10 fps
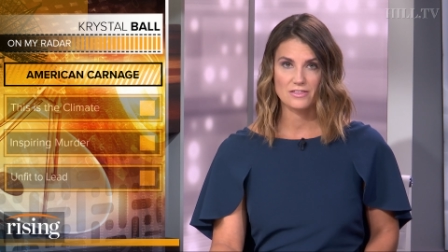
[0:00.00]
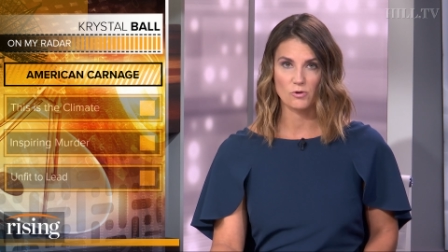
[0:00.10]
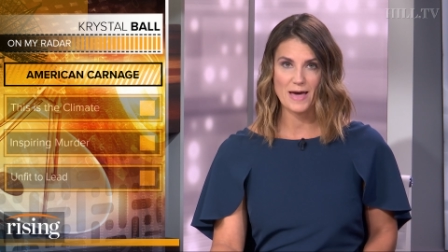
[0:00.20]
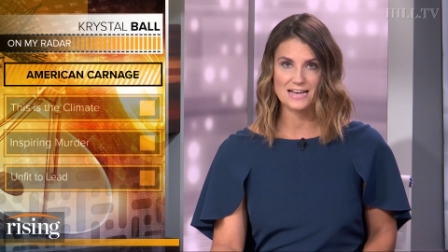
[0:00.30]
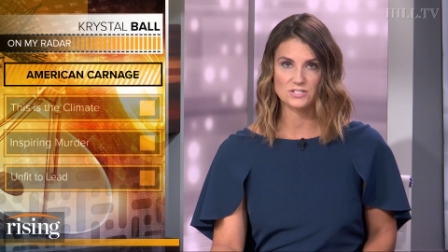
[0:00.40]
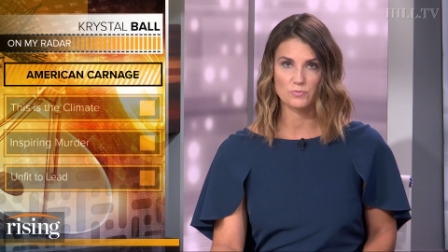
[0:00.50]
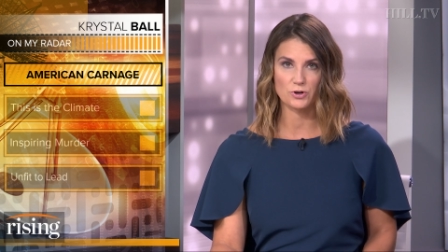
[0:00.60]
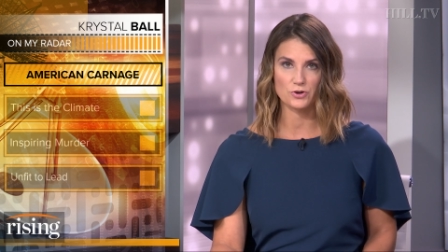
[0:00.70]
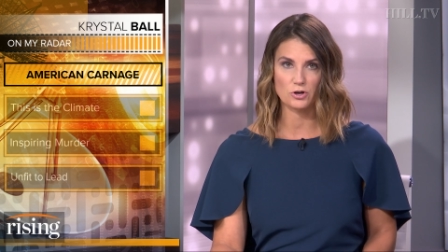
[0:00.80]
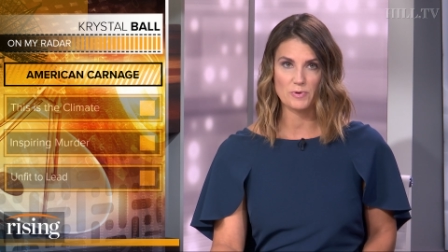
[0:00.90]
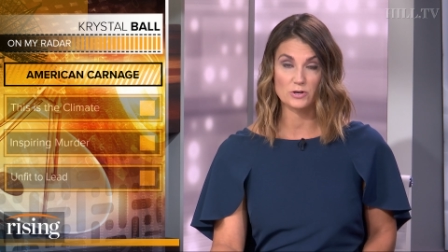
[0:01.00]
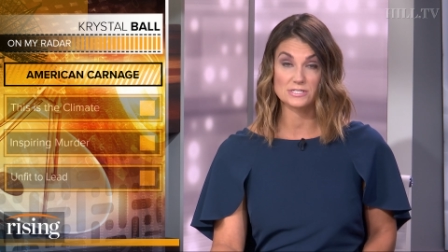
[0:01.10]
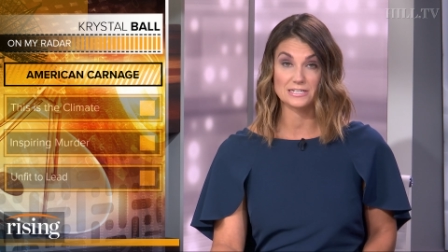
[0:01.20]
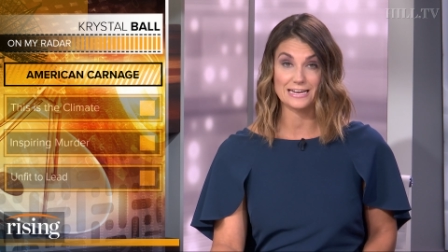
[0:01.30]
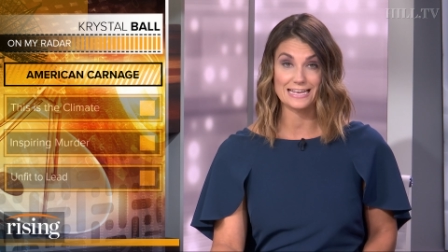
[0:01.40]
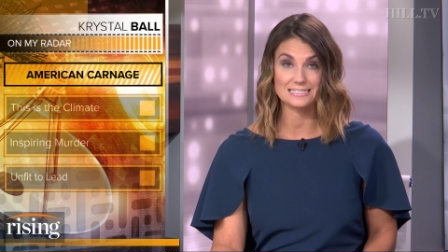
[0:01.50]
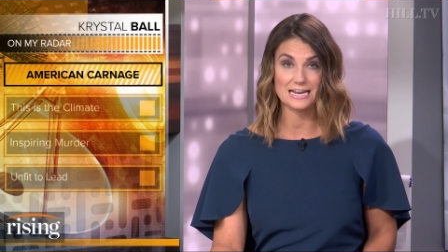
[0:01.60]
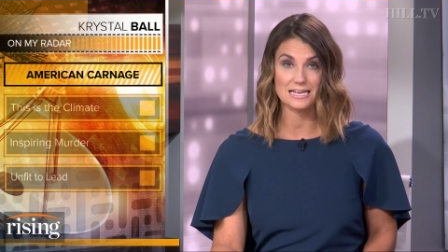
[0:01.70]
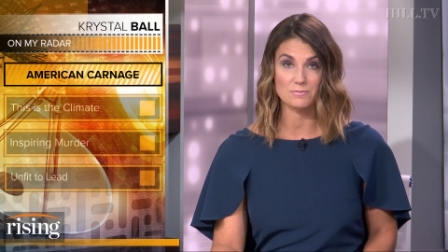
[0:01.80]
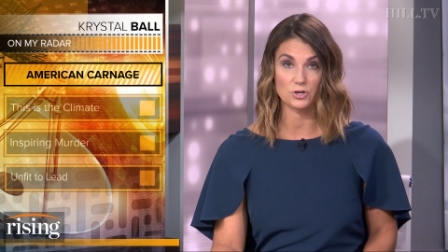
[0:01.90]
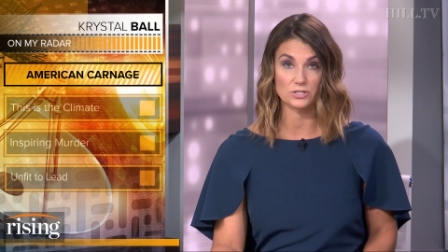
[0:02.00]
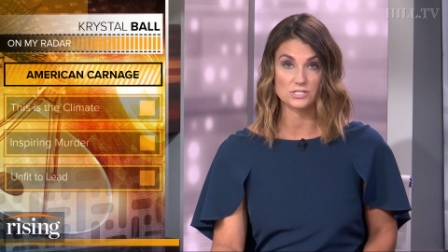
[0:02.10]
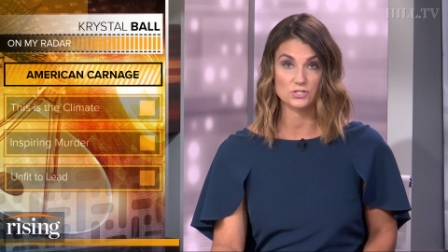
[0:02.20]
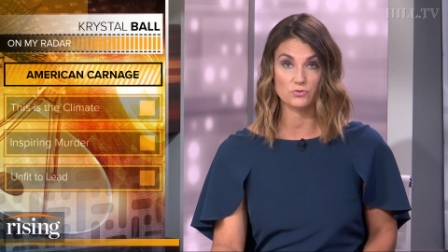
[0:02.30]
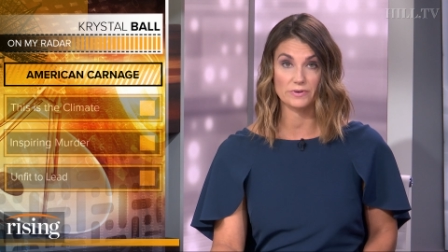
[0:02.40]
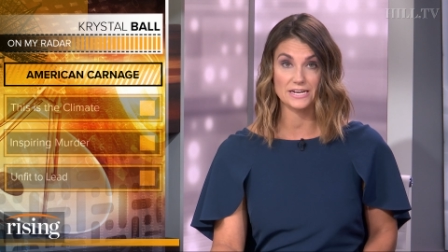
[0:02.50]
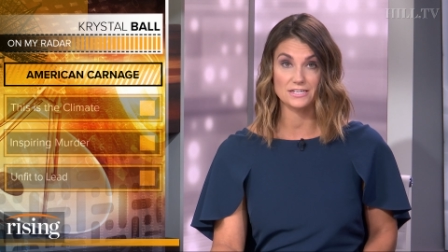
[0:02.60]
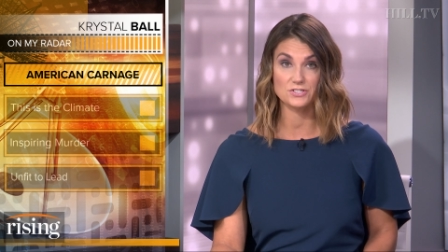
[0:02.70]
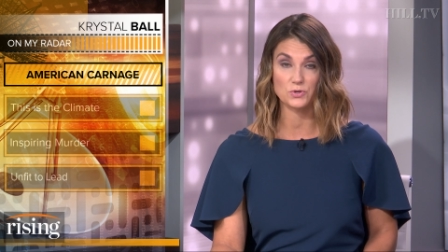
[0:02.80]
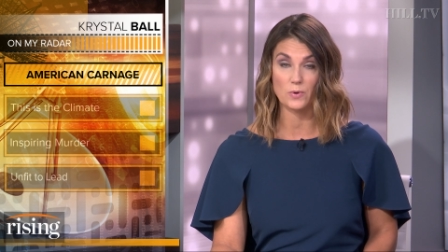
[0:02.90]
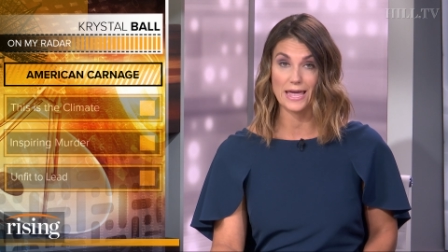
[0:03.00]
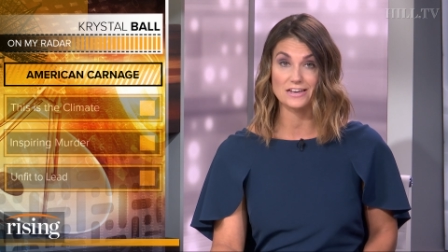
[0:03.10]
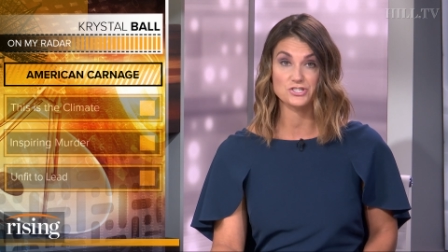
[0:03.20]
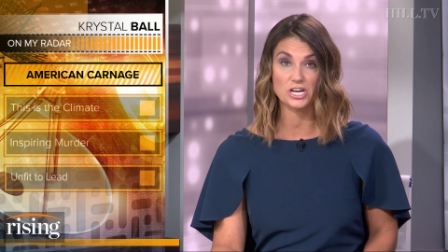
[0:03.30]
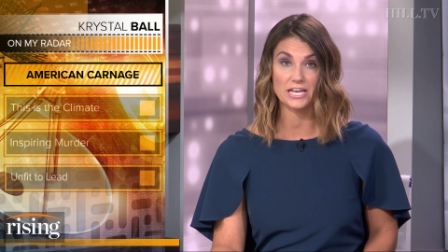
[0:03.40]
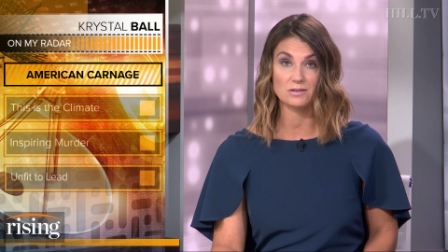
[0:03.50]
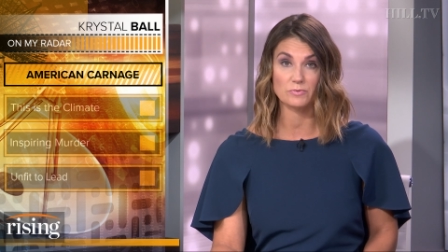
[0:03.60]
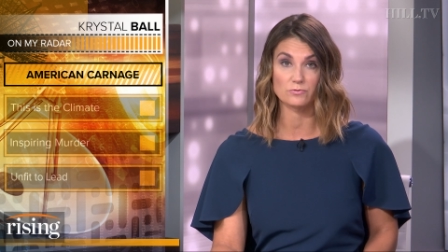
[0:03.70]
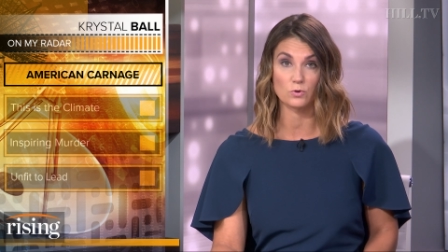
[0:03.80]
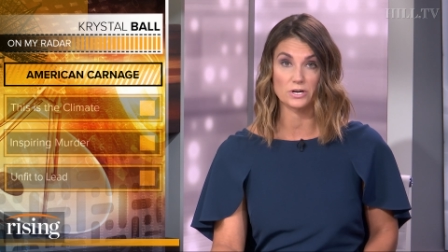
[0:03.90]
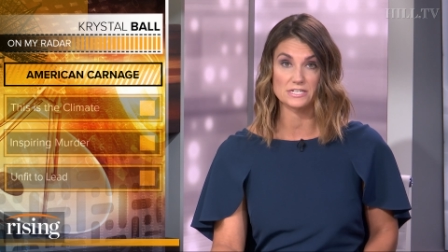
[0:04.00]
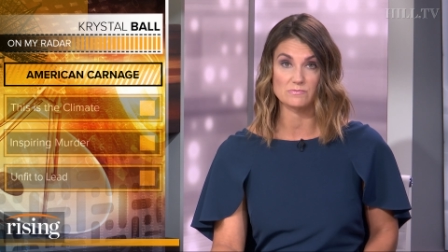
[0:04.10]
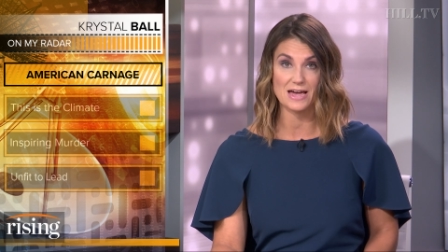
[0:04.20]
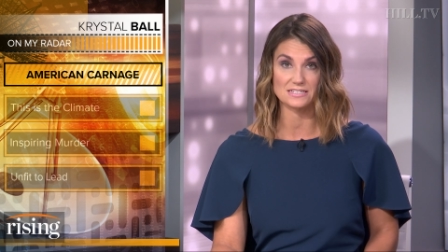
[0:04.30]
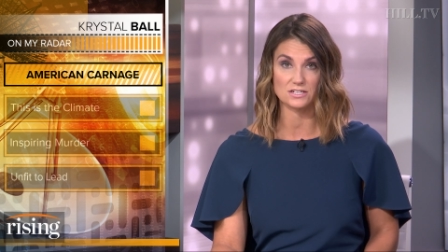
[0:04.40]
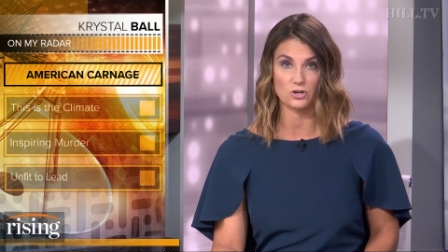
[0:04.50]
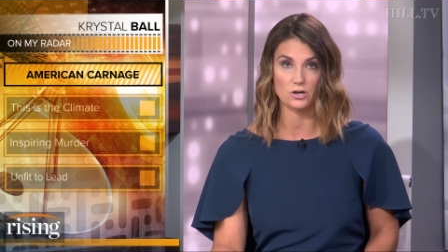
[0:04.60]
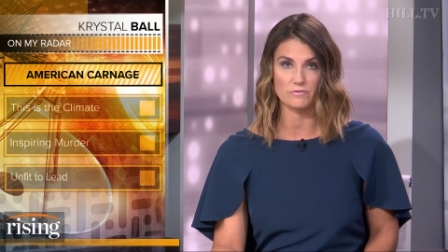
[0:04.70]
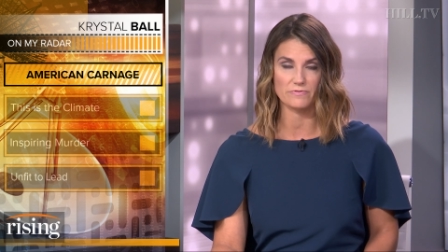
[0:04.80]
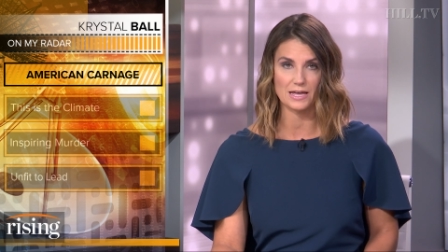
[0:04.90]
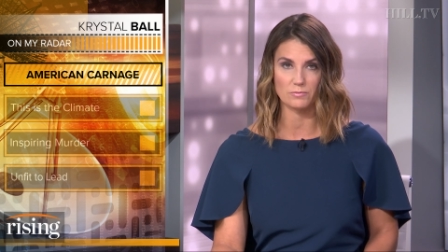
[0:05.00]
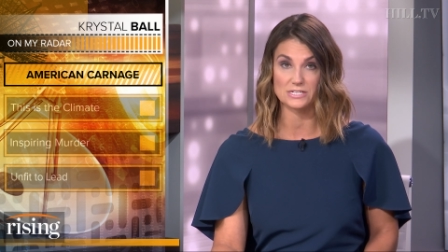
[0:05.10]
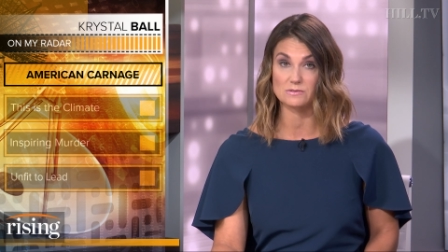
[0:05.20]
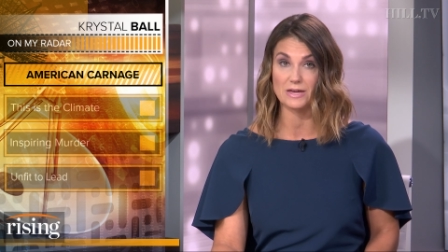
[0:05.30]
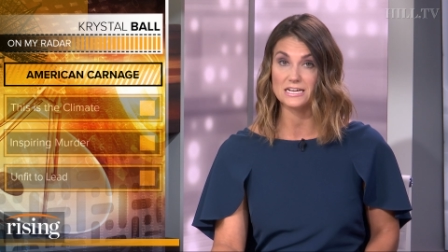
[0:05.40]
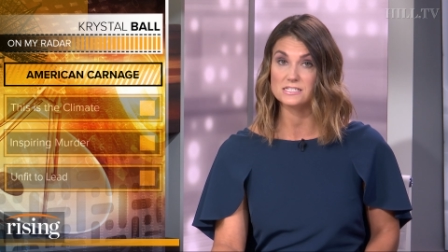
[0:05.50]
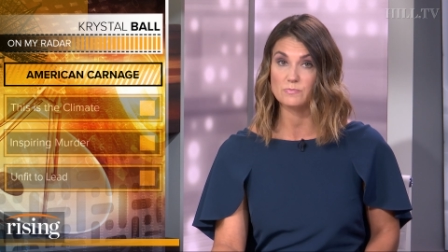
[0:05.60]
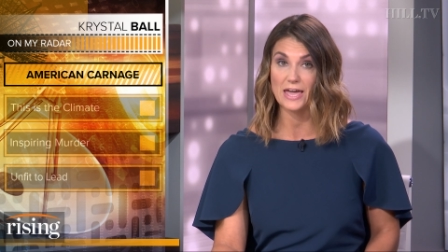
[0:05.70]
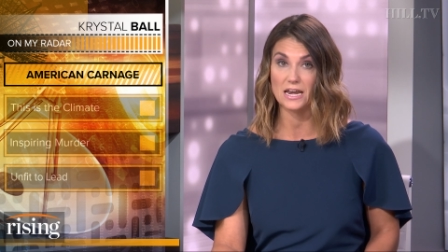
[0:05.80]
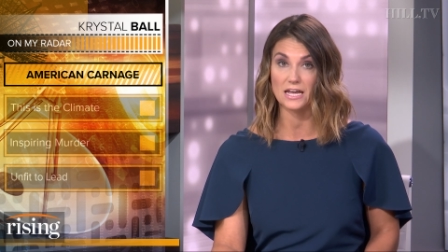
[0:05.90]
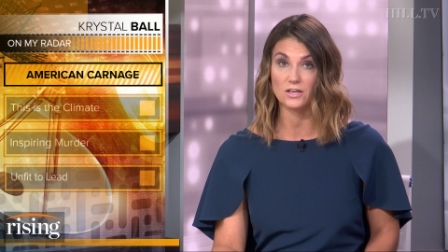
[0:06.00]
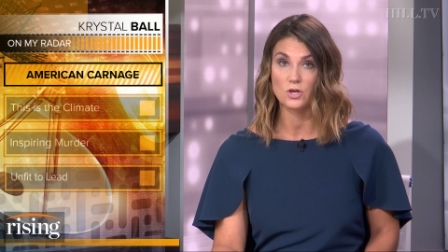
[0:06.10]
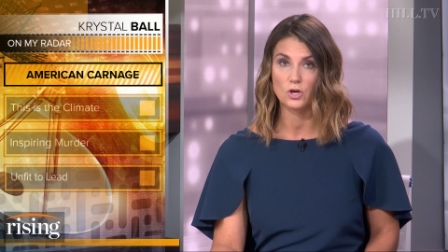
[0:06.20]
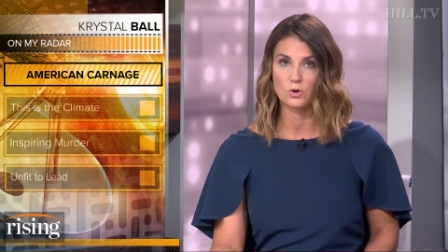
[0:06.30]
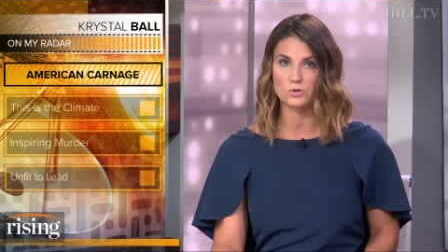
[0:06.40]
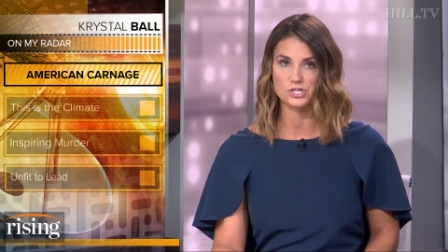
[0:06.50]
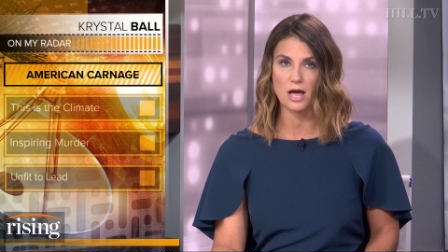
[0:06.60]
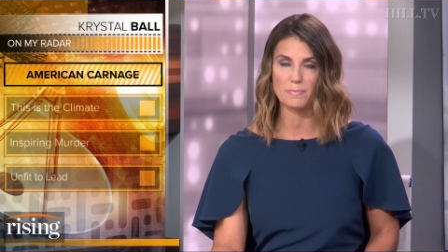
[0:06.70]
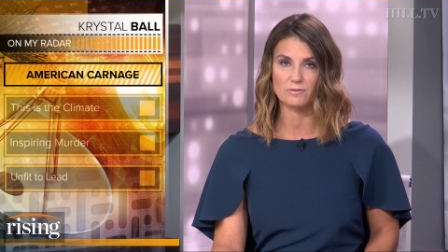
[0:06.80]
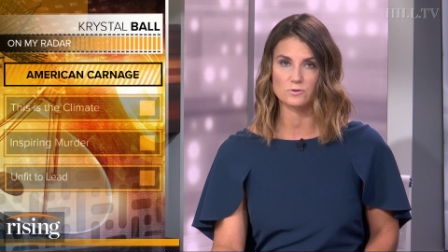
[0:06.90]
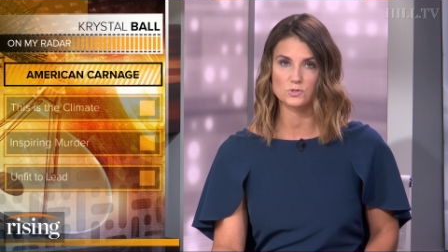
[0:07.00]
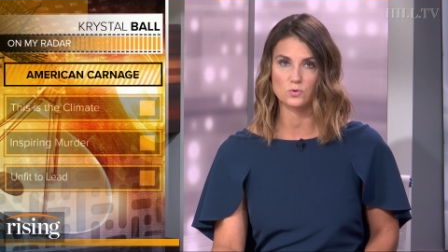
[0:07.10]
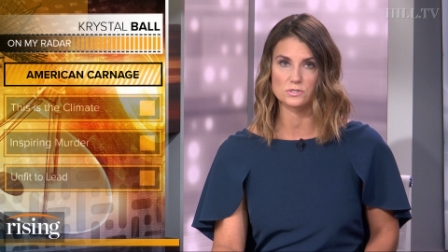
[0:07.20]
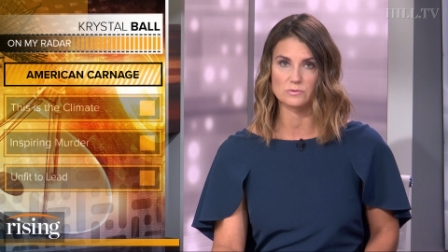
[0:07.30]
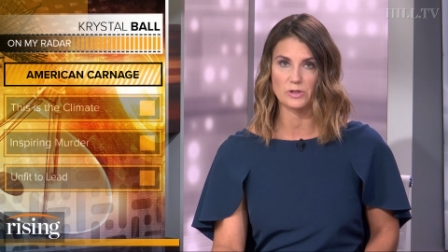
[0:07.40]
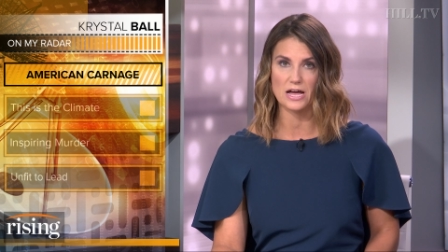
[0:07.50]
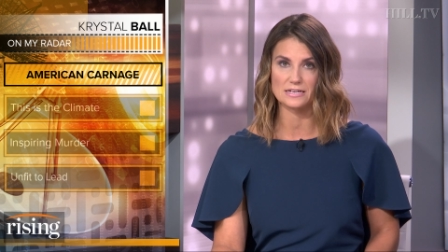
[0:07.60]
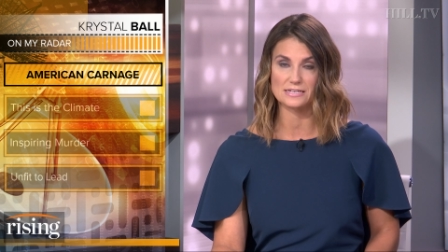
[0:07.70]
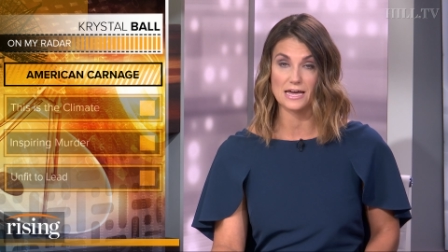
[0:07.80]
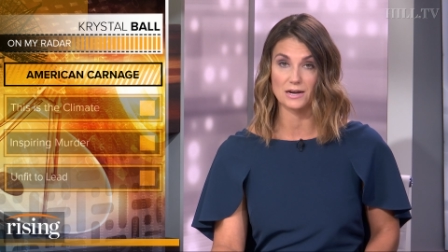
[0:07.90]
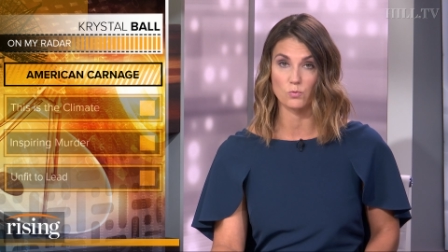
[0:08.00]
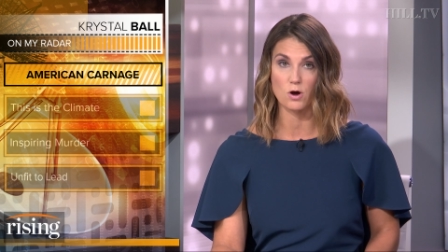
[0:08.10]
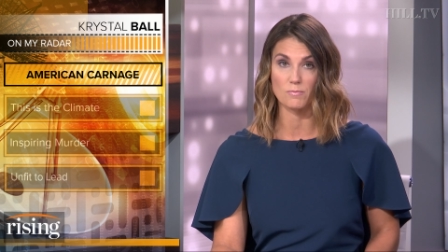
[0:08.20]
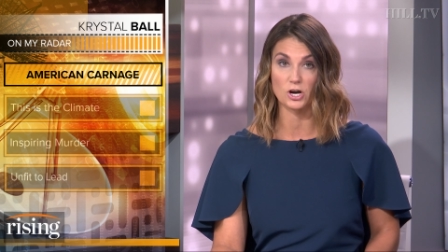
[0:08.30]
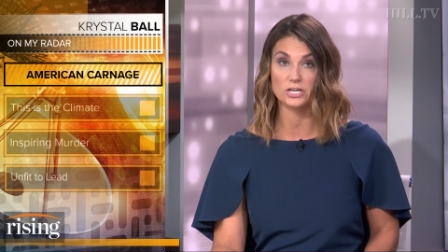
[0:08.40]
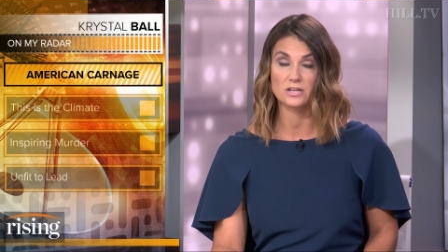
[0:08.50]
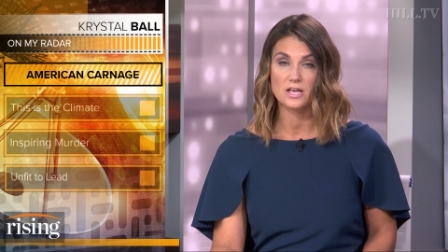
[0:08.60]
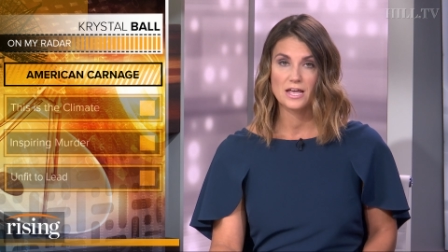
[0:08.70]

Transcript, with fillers: The El Paso murderer posted an anti-immigrant screed to 8chan before his massacre of families, many Hispanic, who were shopping for school supplies at a Walmart.